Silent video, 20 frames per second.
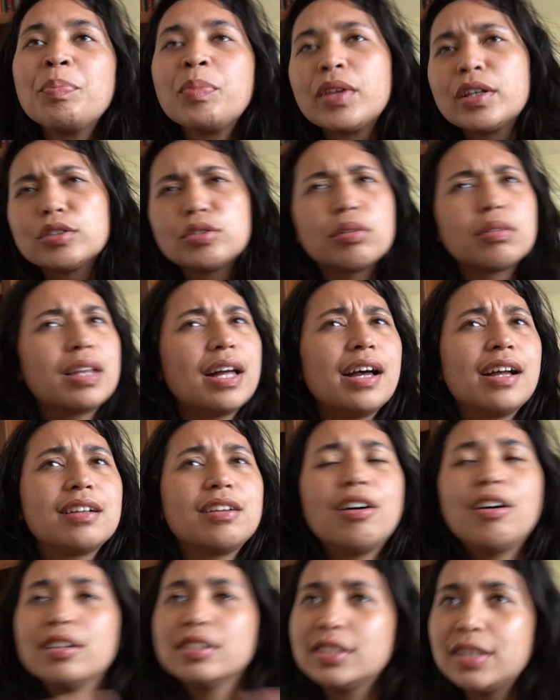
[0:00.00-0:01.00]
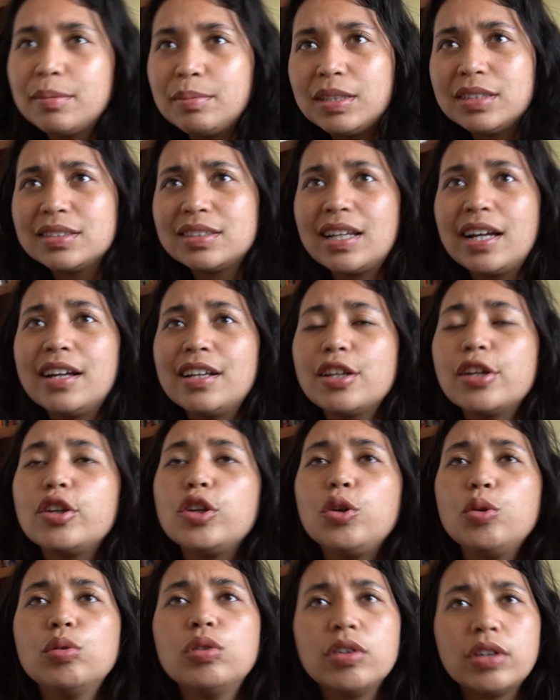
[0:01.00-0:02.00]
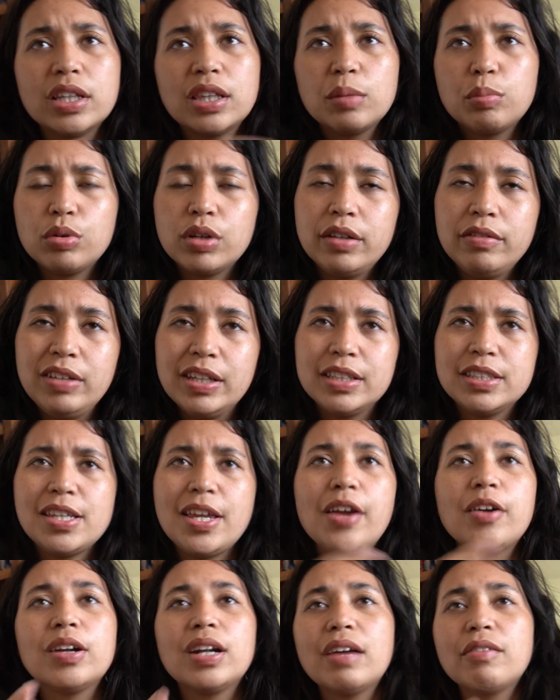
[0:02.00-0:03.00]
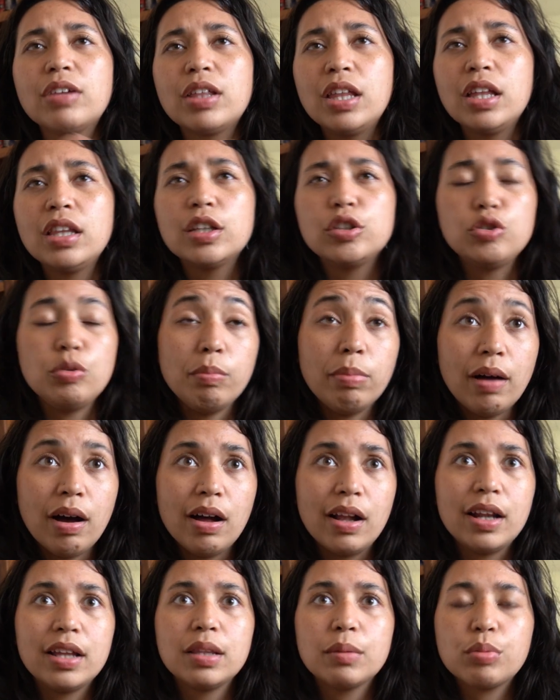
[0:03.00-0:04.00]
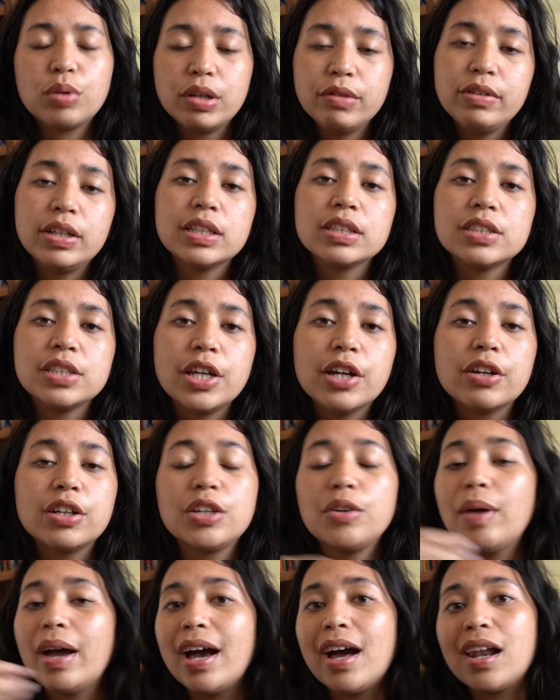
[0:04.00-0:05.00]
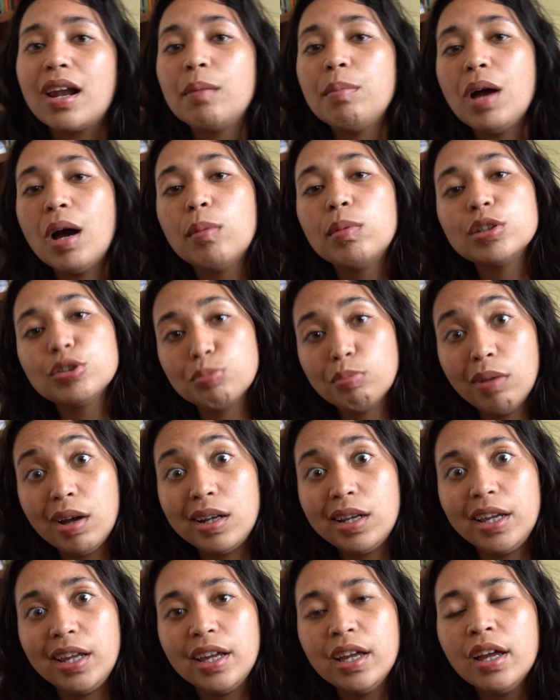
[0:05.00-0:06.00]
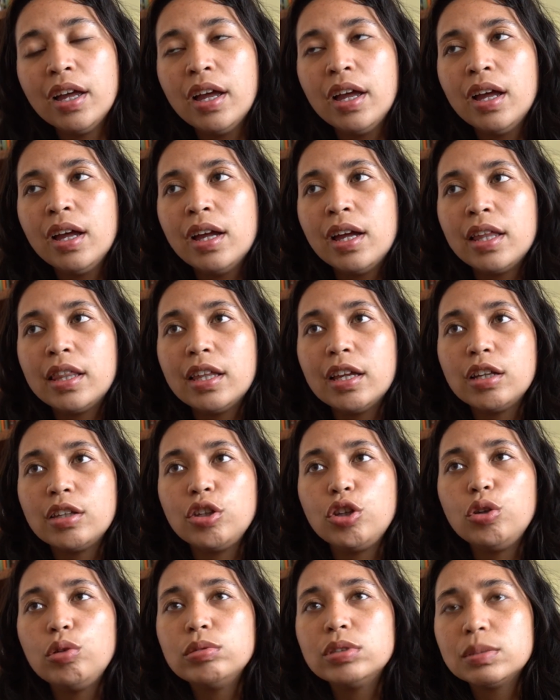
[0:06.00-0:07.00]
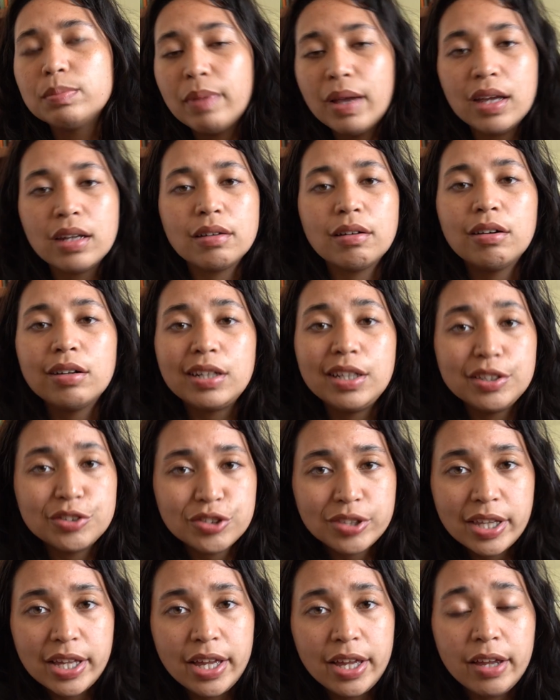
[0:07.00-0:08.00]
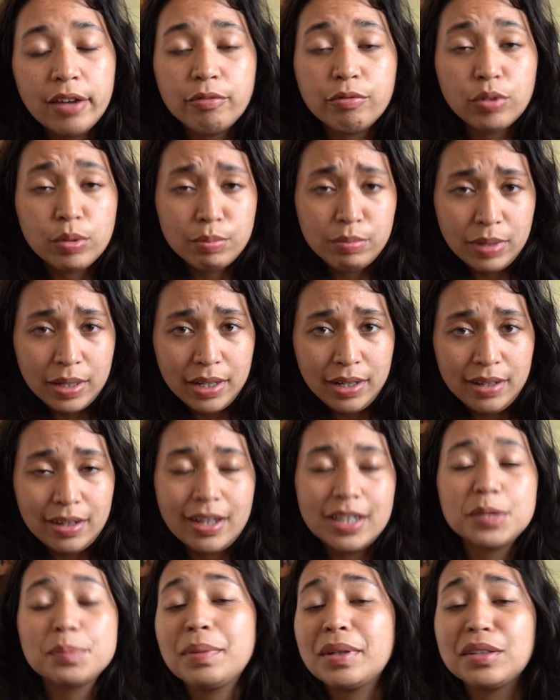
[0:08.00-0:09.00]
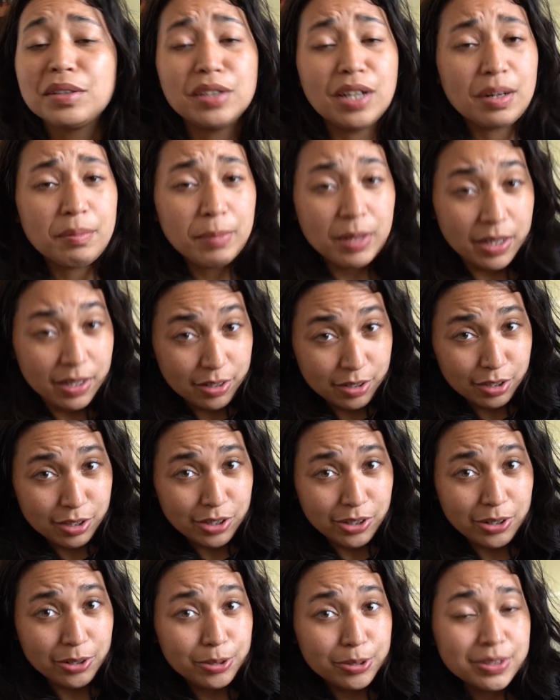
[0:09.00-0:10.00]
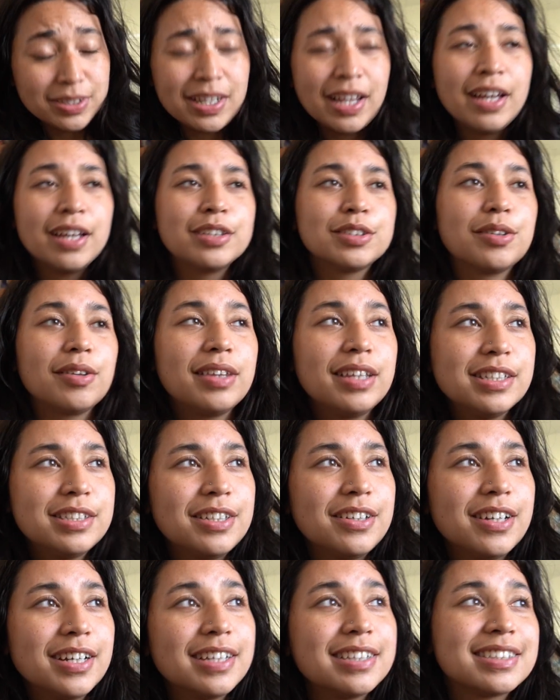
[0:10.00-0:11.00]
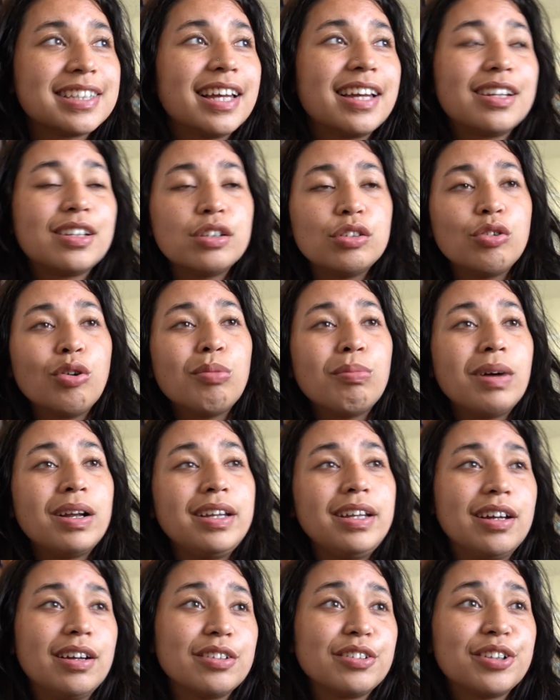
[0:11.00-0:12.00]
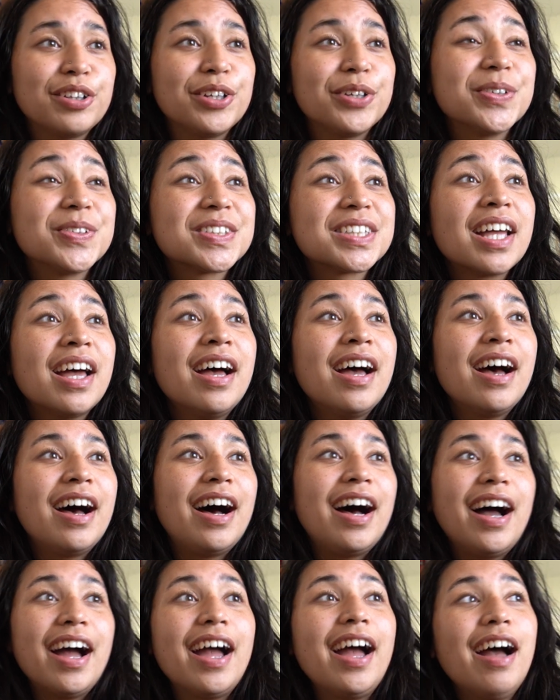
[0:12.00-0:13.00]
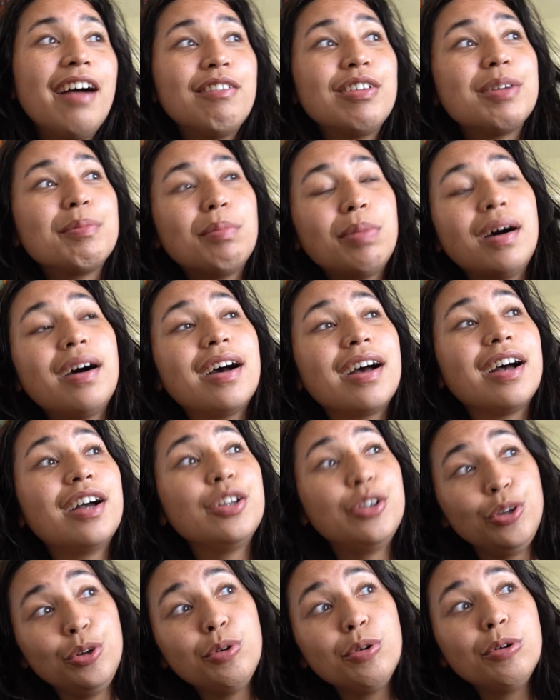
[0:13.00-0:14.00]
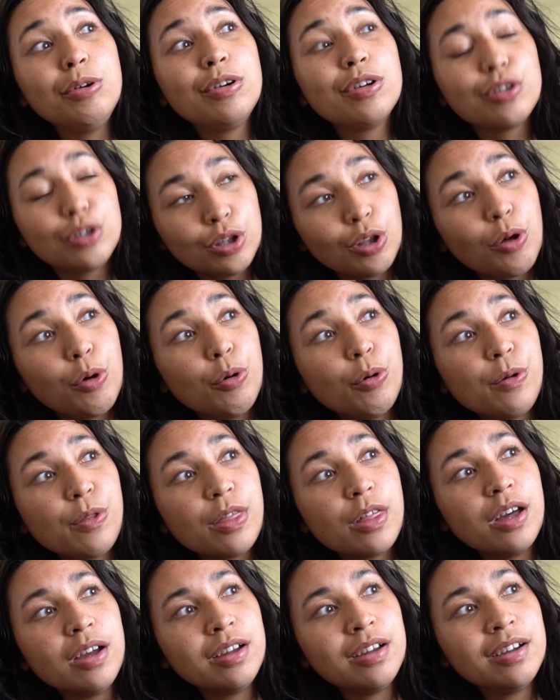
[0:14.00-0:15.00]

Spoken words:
so that concept is that you look at the previous year and everything that you bought in the previous year, you add up how much money that you spent on each thing. For me, I spent a lot of money on clothes. So this year I said, no money on clothes. I haven't bought a new clothes